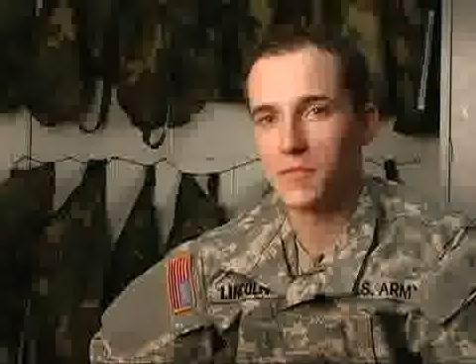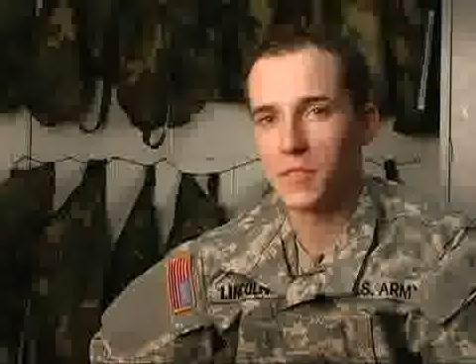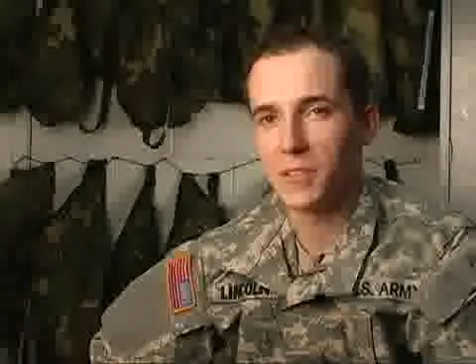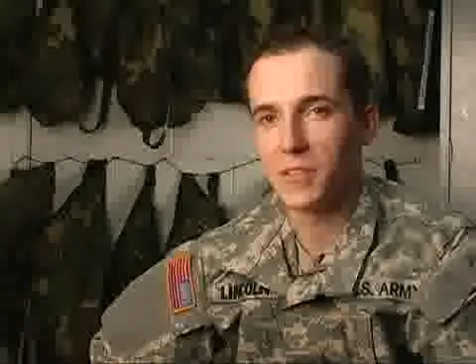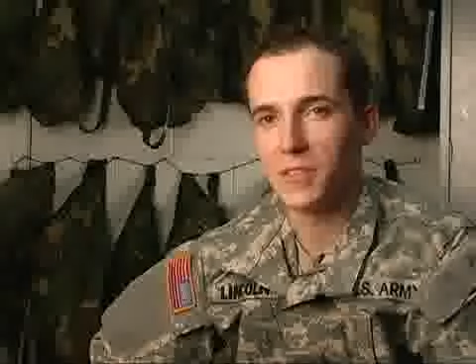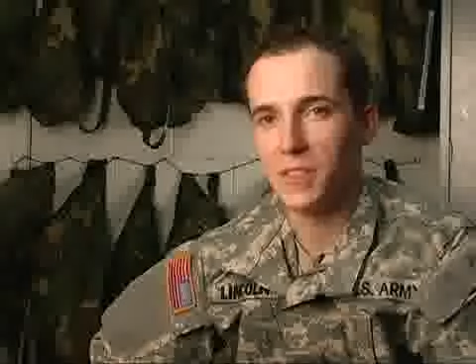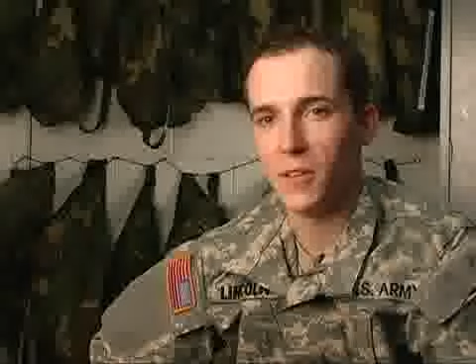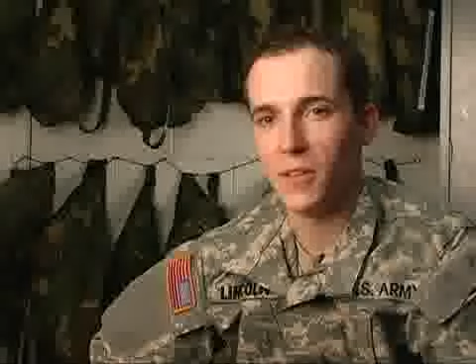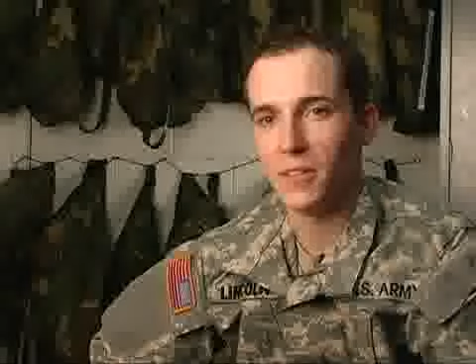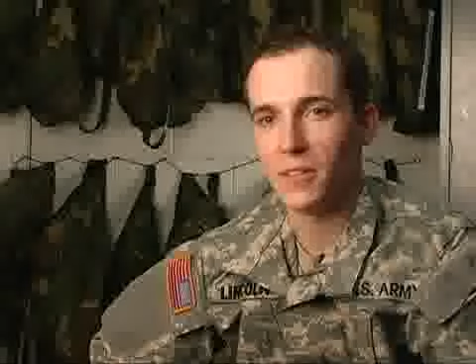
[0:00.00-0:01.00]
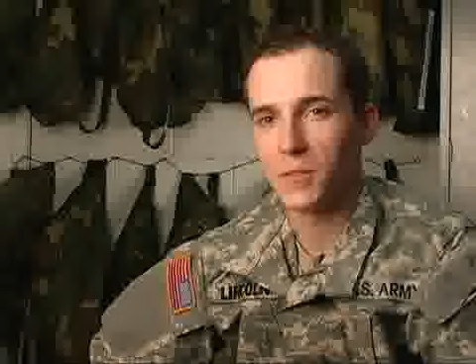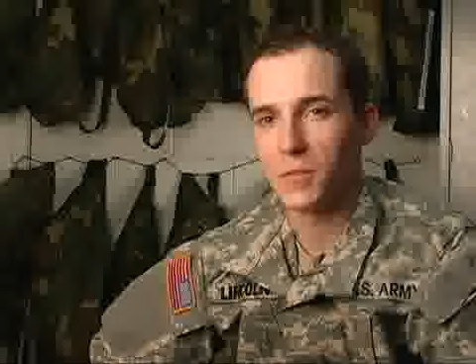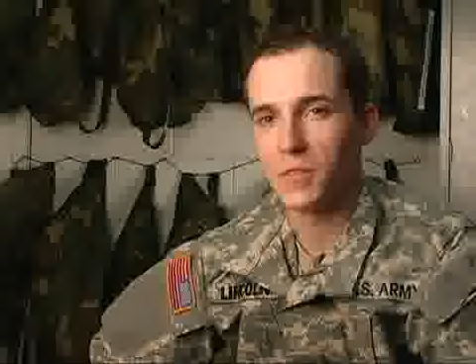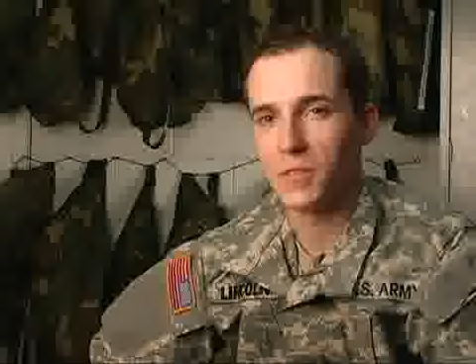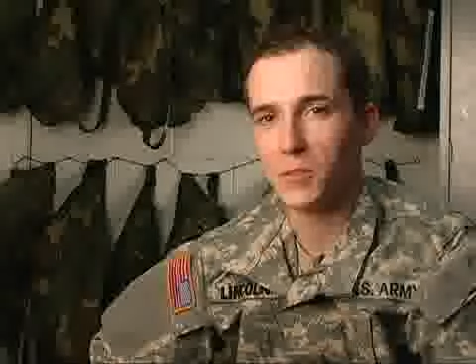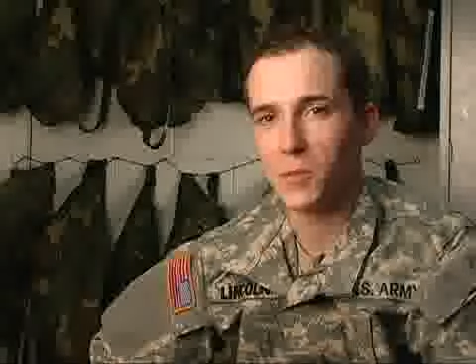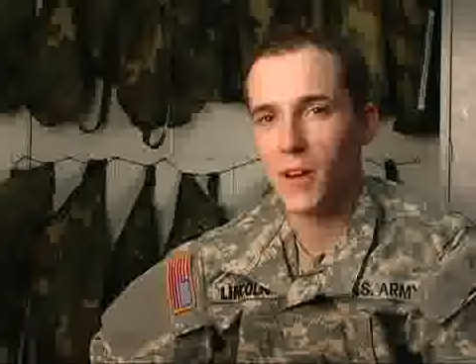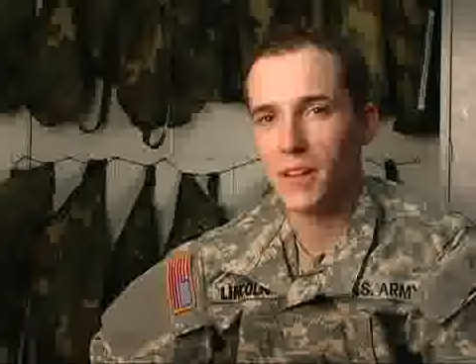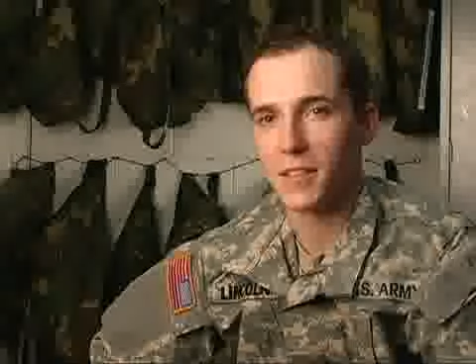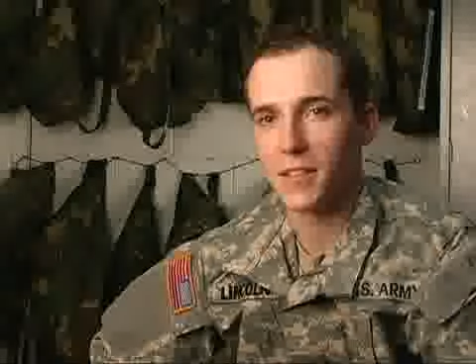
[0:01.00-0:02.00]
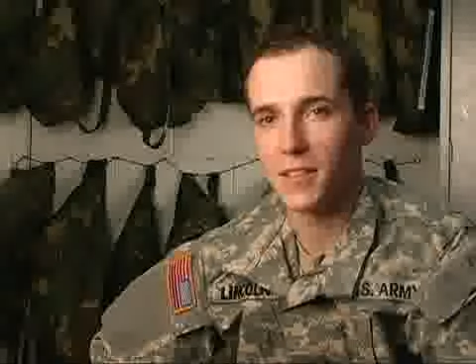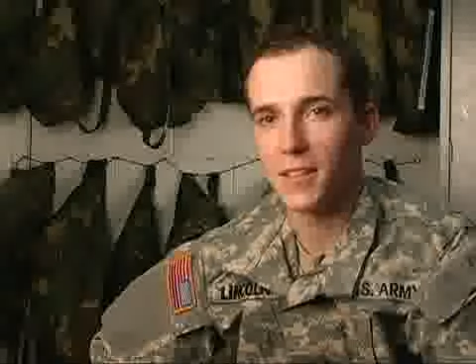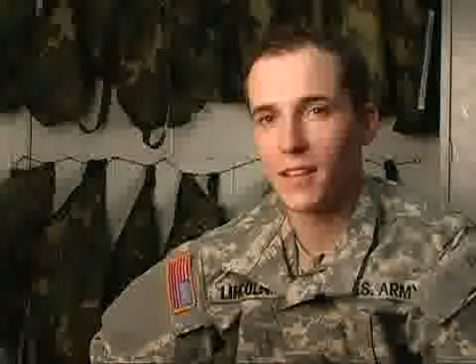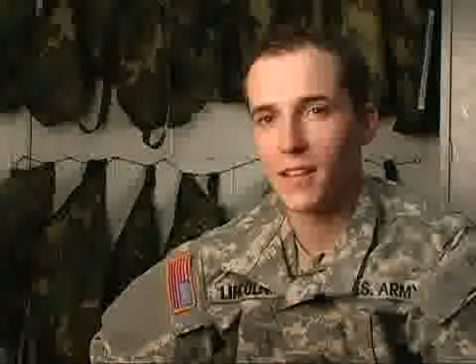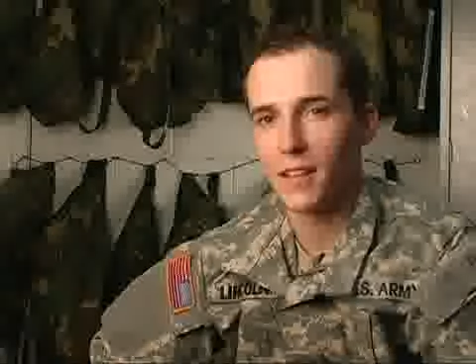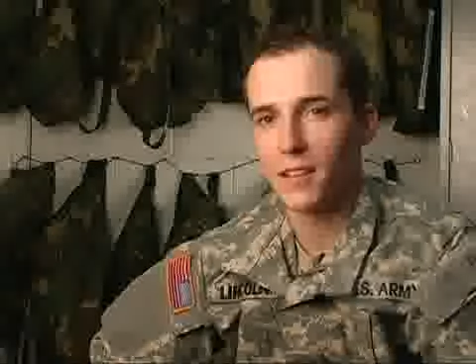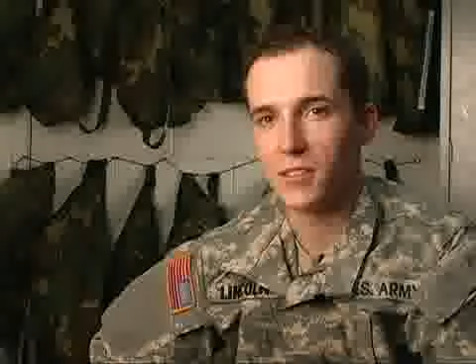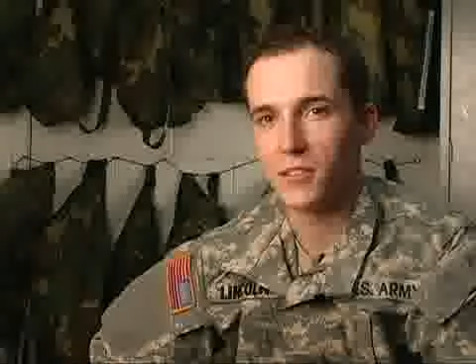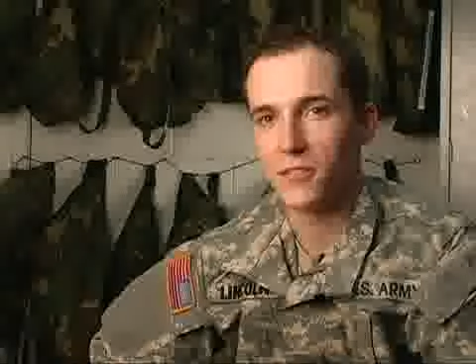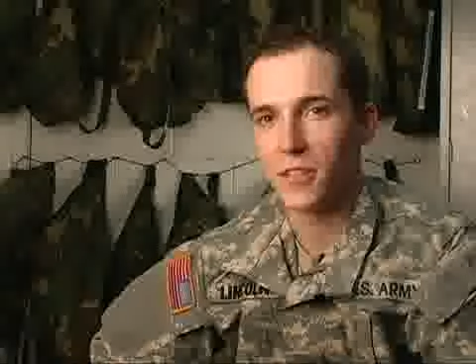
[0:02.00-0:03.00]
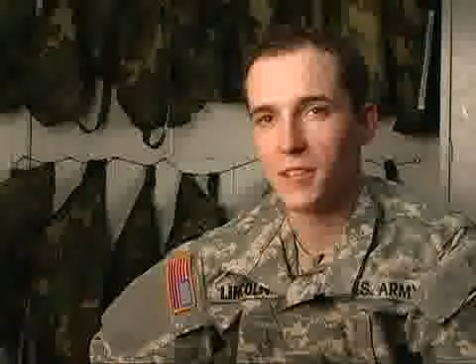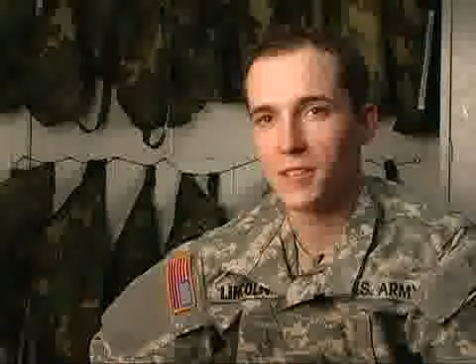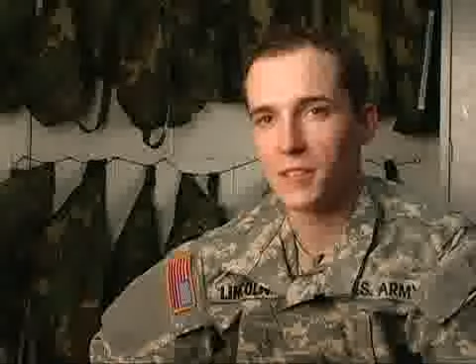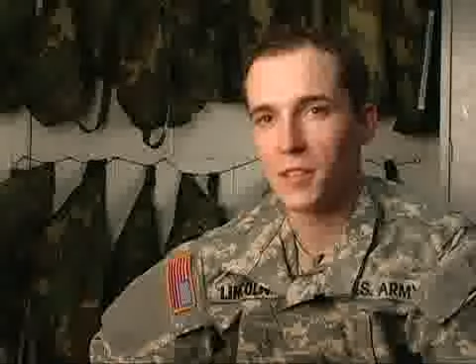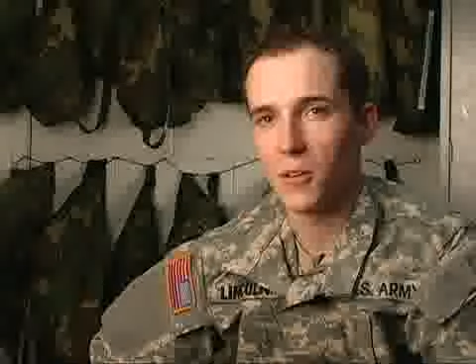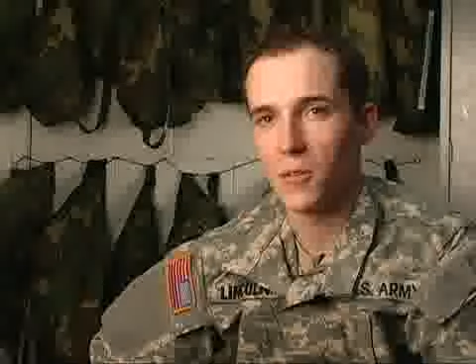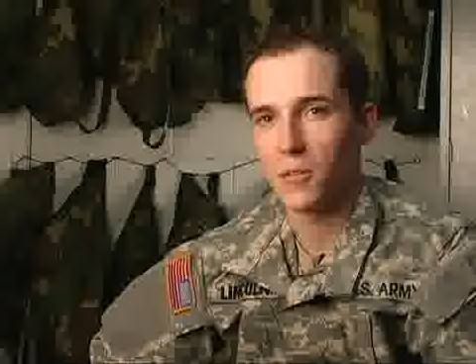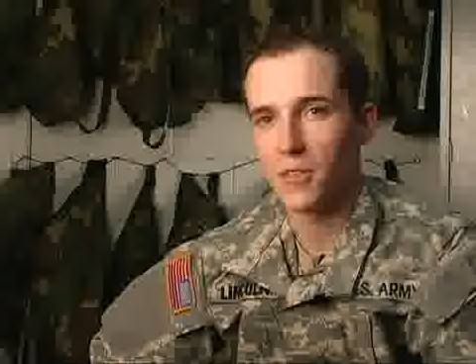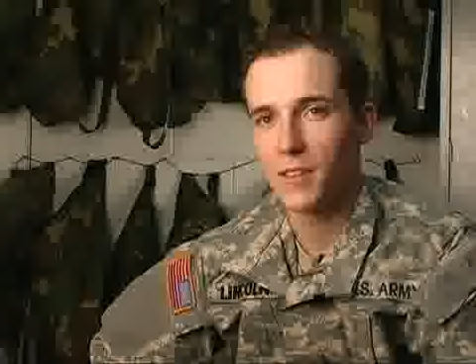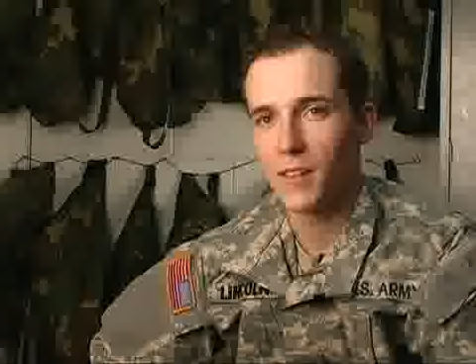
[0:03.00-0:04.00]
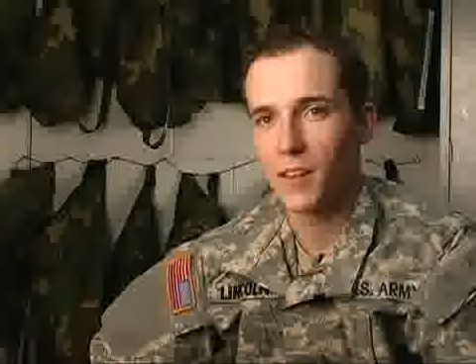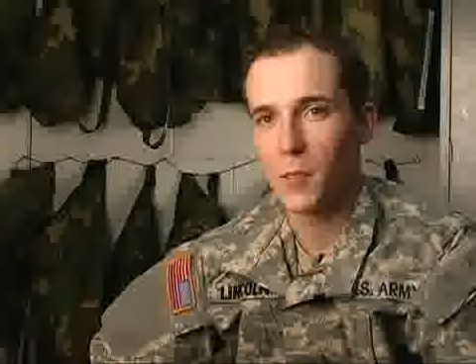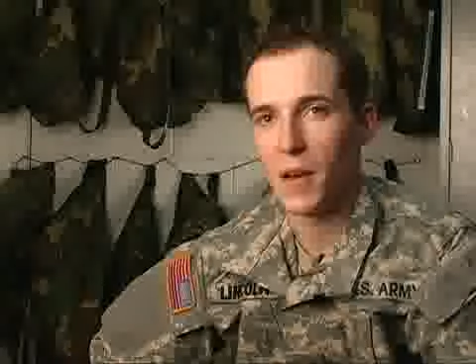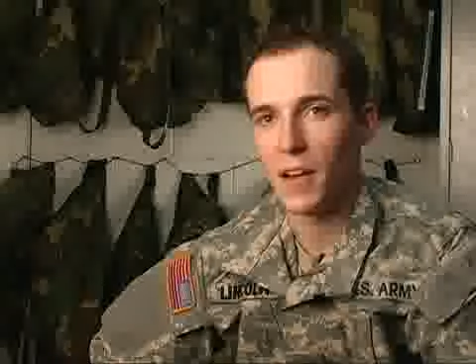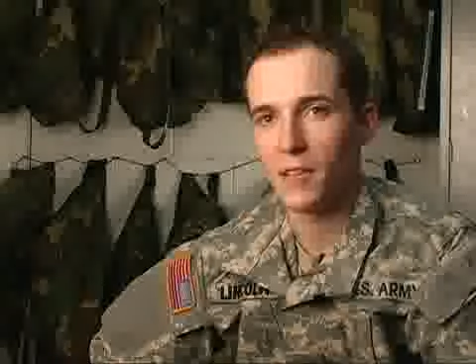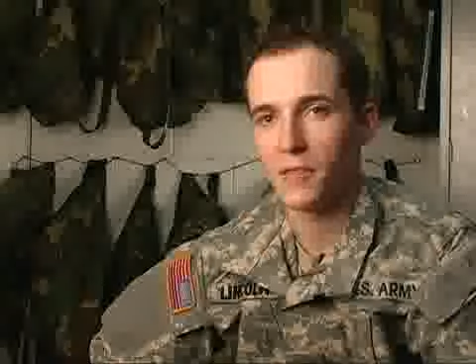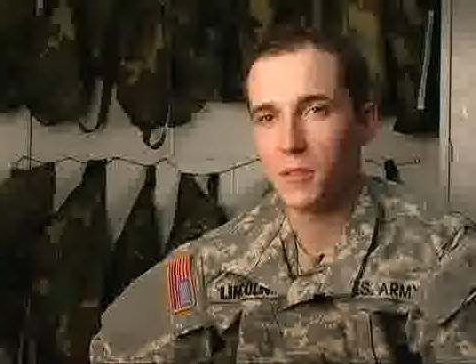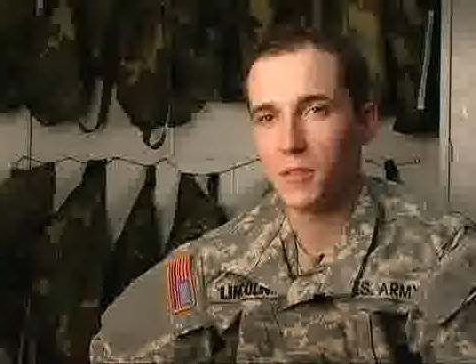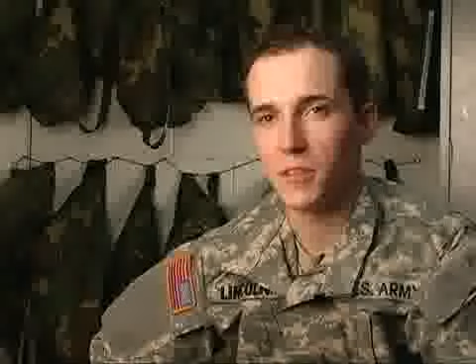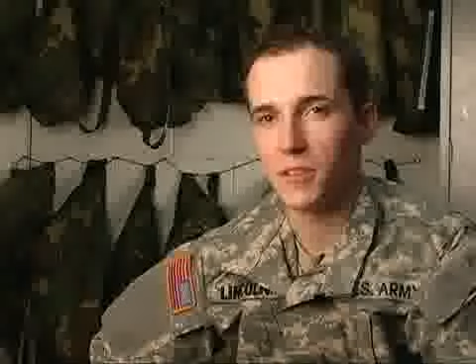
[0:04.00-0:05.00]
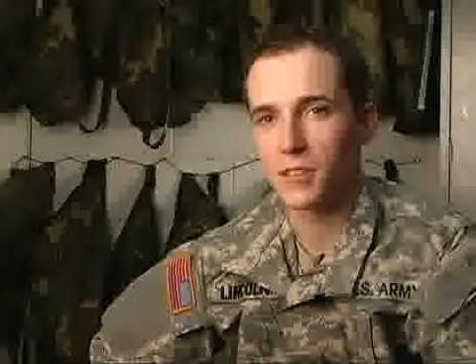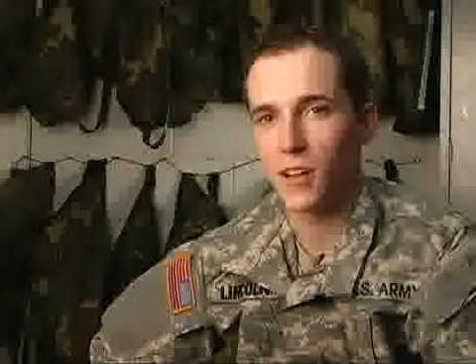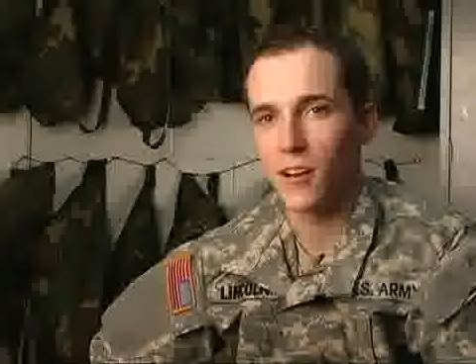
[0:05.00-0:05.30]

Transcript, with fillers: me feel good to know that the soldier is ready and is fit to go on the battlefield and is